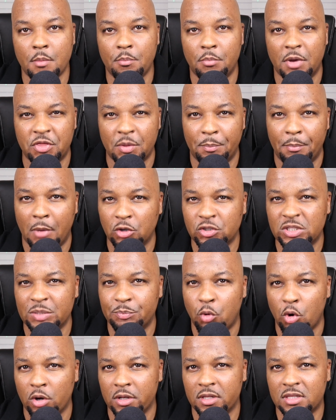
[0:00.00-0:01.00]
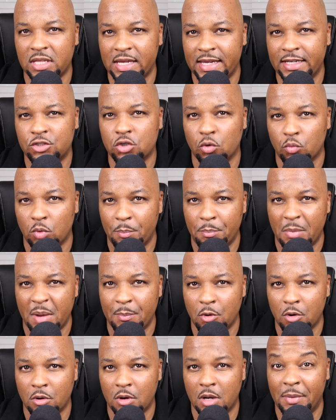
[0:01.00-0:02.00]
But the most important thing to
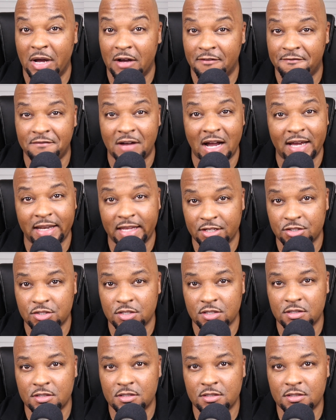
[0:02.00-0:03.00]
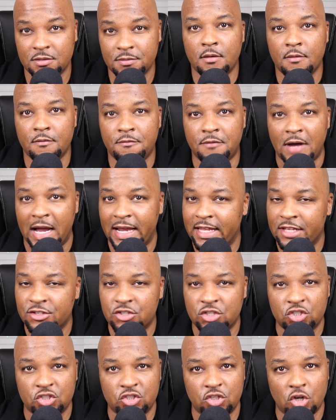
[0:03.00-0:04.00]
remember about finances
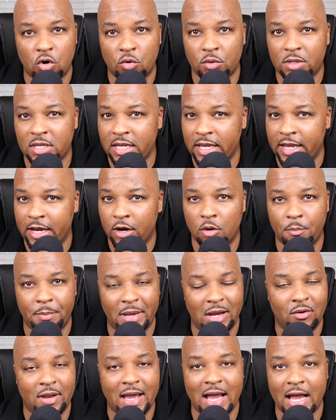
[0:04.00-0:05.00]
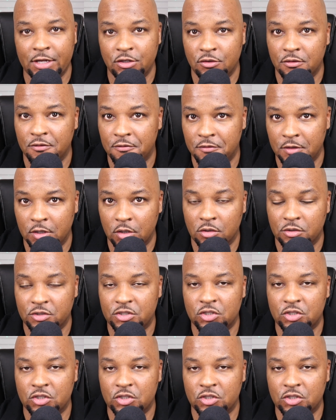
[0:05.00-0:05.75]
don't care about how you feel.